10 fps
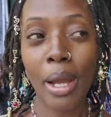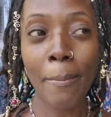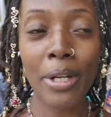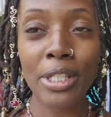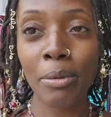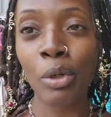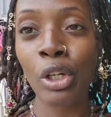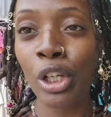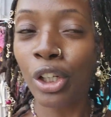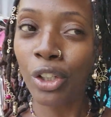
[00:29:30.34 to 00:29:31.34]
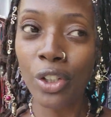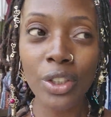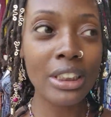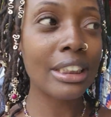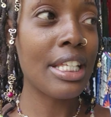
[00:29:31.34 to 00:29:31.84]
I bought some
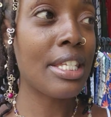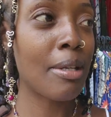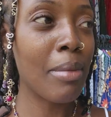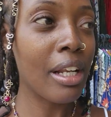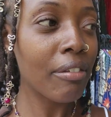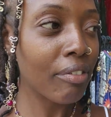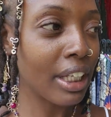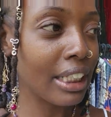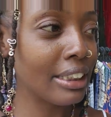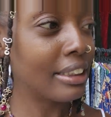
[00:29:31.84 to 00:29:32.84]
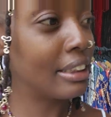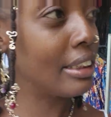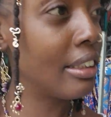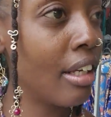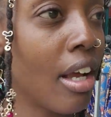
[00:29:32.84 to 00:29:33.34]
clothes and some elephants
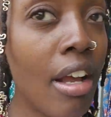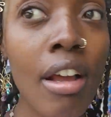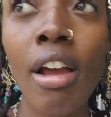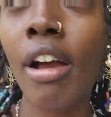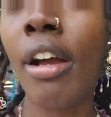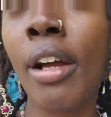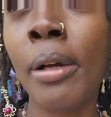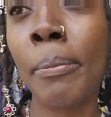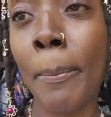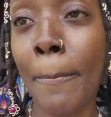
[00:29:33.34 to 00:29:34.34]
um,